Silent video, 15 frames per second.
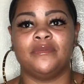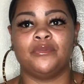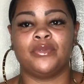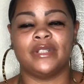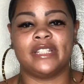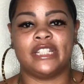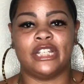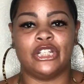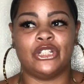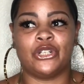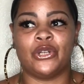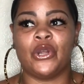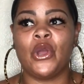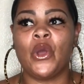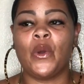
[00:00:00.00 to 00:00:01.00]

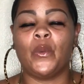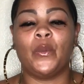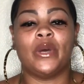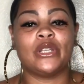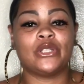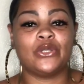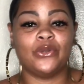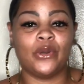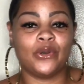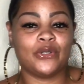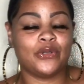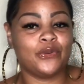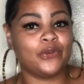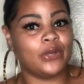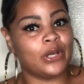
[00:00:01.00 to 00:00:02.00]
procedure was to go
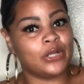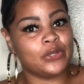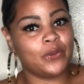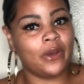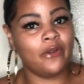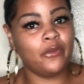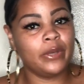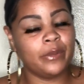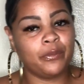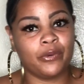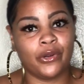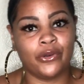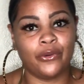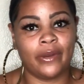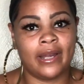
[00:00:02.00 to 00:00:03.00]
to a 12-week
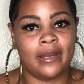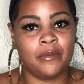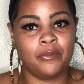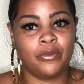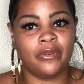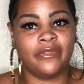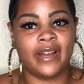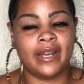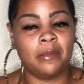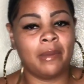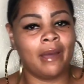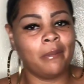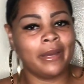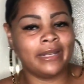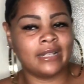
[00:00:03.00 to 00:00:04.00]
program provided
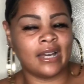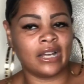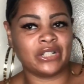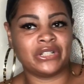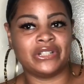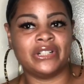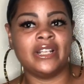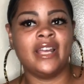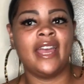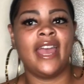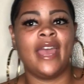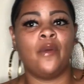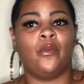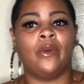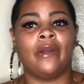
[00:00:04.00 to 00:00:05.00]
by my doctor,
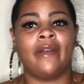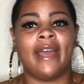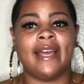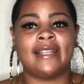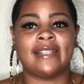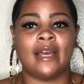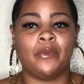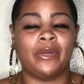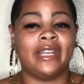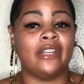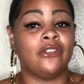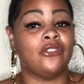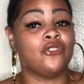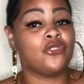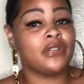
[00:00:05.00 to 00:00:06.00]
whereas I would get
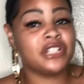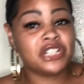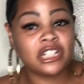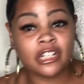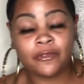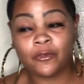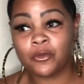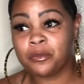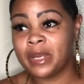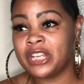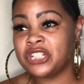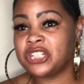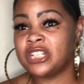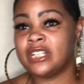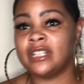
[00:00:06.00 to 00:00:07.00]
nutrition
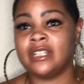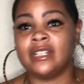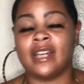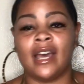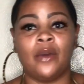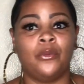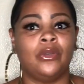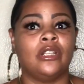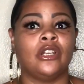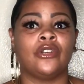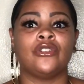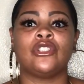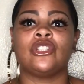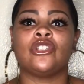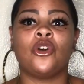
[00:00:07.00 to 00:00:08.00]
information, I would
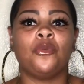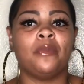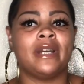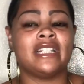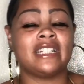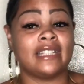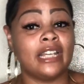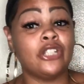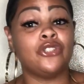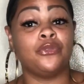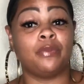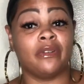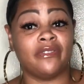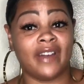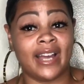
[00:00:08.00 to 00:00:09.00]
learn so much, and they do
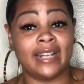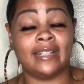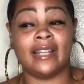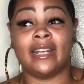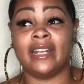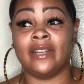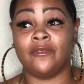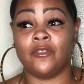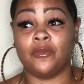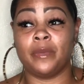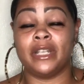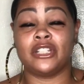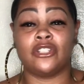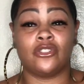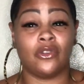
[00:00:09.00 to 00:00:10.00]
provide a lot of
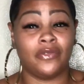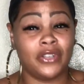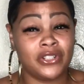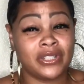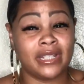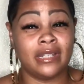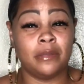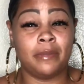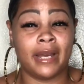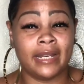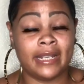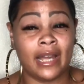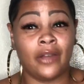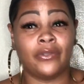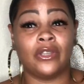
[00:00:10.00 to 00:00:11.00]
information. So if there's
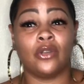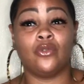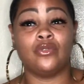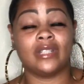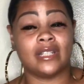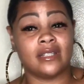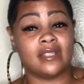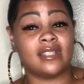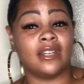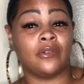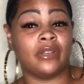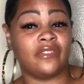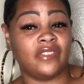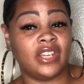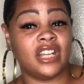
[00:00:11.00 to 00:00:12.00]
anybody out there who's
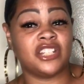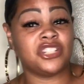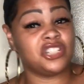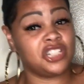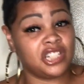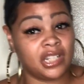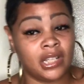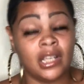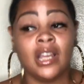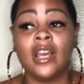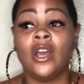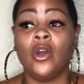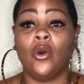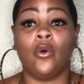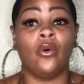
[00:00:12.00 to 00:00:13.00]
considering VSG
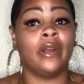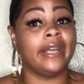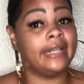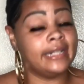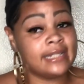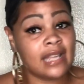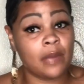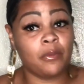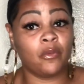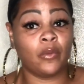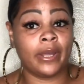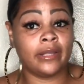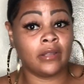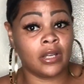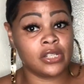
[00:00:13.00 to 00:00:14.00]
or any type of
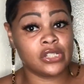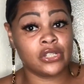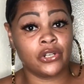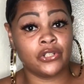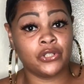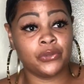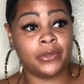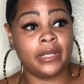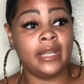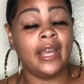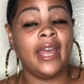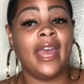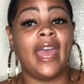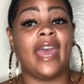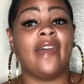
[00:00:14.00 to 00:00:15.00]
weight loss surgery,
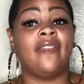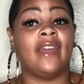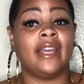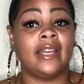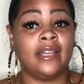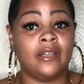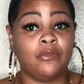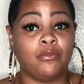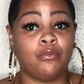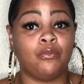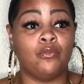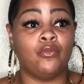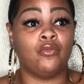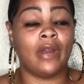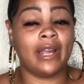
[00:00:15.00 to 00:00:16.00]
and they
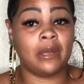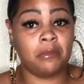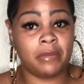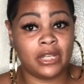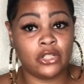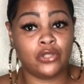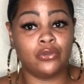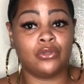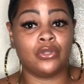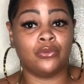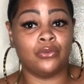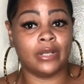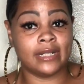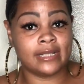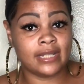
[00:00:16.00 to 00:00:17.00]
recommend you
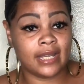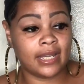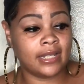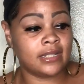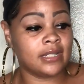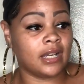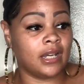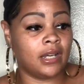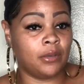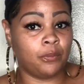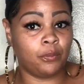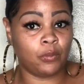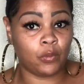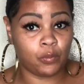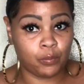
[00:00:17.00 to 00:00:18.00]
to attend a
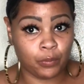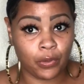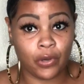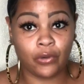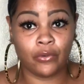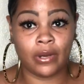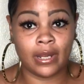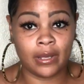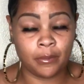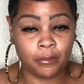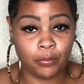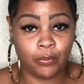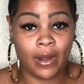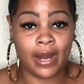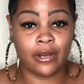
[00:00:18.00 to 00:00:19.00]
program
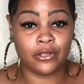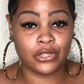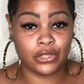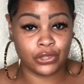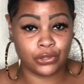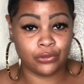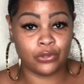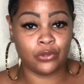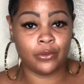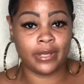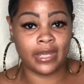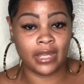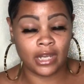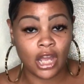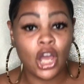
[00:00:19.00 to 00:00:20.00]
prior to you doing
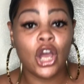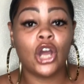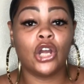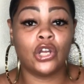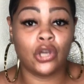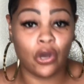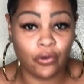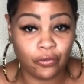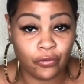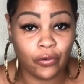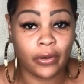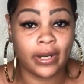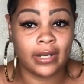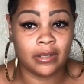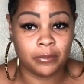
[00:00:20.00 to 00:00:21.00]
it, go
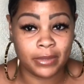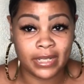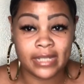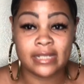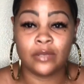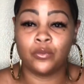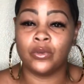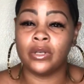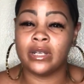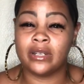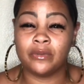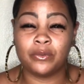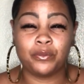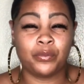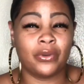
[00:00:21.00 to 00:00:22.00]
for it, because it will
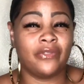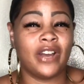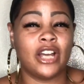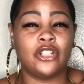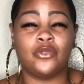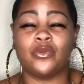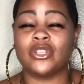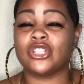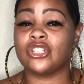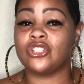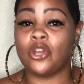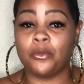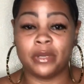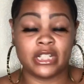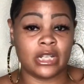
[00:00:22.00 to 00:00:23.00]
provide you with
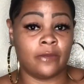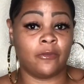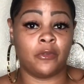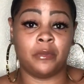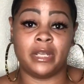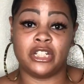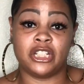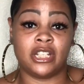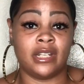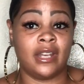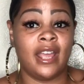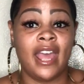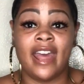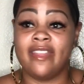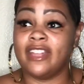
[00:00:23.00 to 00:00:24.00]
so much information
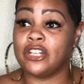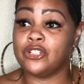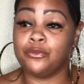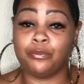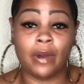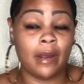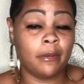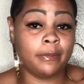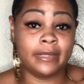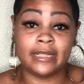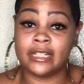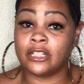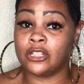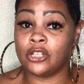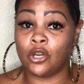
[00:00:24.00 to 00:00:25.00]
that you probably
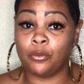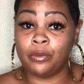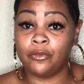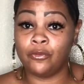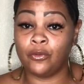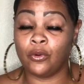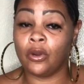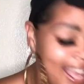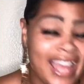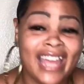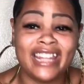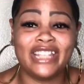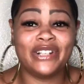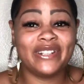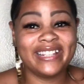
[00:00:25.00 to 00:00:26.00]
didn't know before.
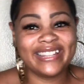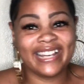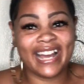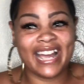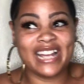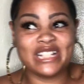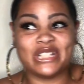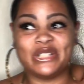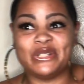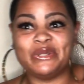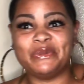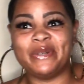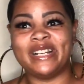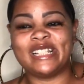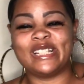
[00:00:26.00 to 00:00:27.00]
The only thing I had to do
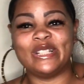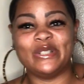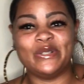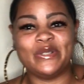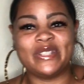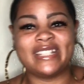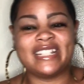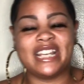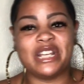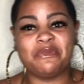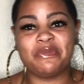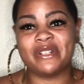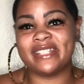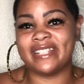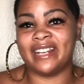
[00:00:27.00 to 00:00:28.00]
was lose
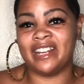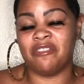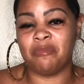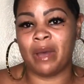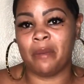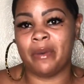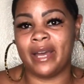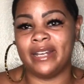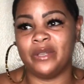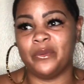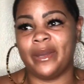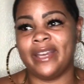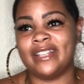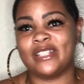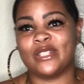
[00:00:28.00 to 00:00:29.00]
10% of my body
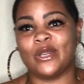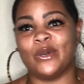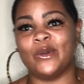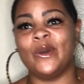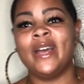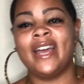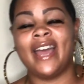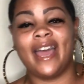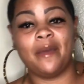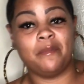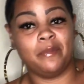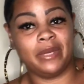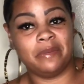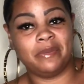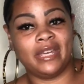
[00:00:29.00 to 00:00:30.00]
weight. So
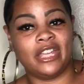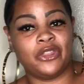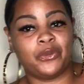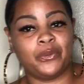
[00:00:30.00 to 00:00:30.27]
me being